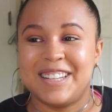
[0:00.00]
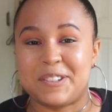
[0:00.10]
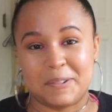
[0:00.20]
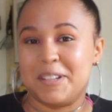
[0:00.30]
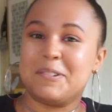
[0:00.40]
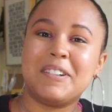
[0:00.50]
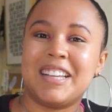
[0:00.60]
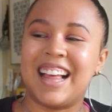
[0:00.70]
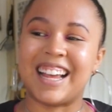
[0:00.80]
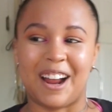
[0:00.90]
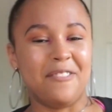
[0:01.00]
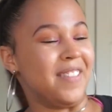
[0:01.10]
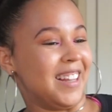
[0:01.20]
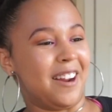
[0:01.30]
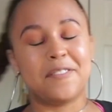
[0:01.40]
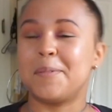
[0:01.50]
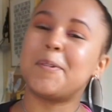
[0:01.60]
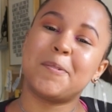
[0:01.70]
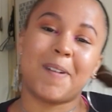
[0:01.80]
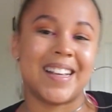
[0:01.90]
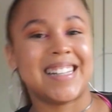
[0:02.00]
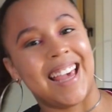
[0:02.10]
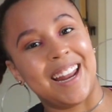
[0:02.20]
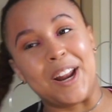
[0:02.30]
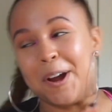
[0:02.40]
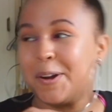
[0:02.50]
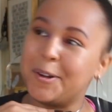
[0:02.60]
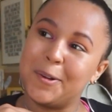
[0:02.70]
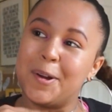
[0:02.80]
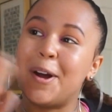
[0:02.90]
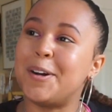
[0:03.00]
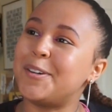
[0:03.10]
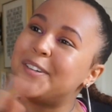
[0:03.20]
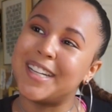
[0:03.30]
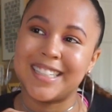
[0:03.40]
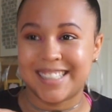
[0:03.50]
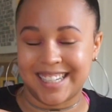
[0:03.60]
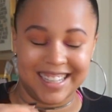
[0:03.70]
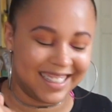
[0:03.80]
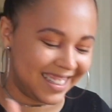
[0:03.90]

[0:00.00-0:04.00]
2020, like, I'm feeling comfortable in my skin. Who is she?